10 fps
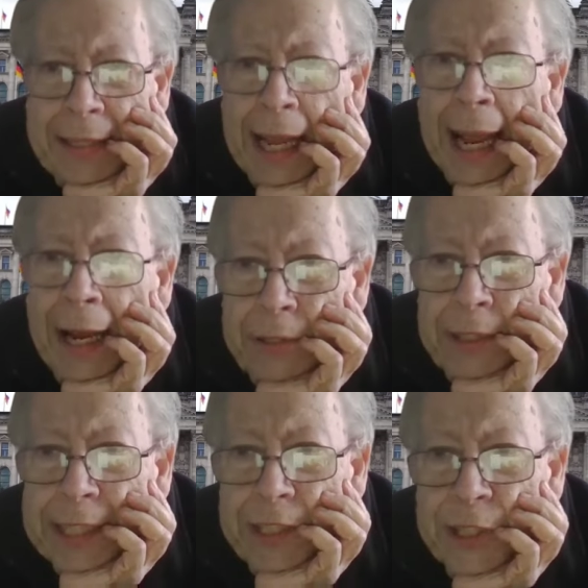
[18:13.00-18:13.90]
are other
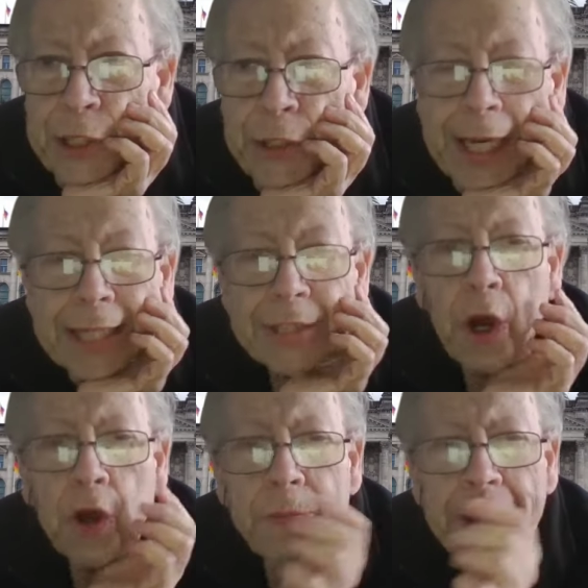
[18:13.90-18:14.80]
outlets too, like
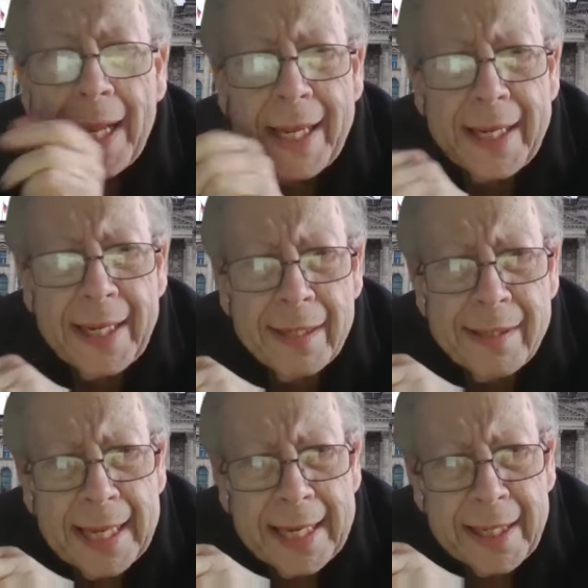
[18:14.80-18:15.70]
Doc Play, I
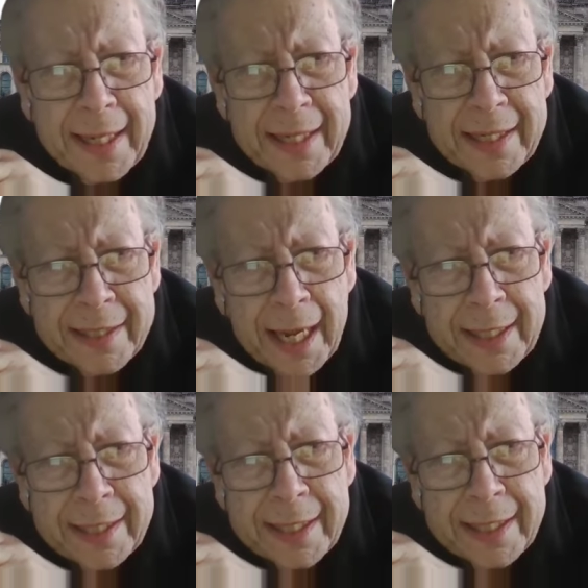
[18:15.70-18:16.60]
think, and
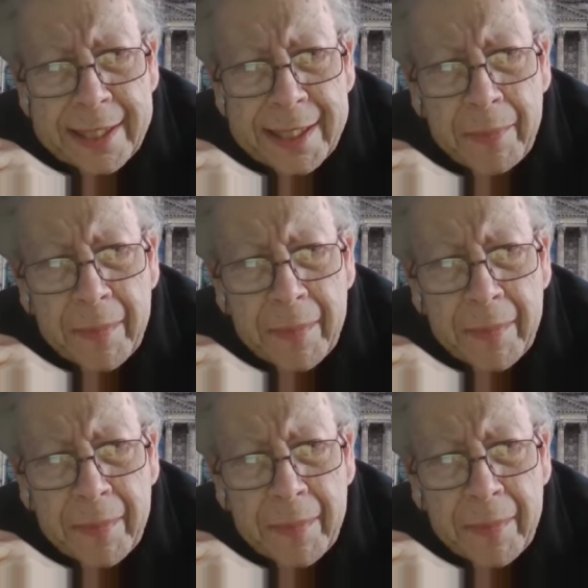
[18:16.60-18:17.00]
there's some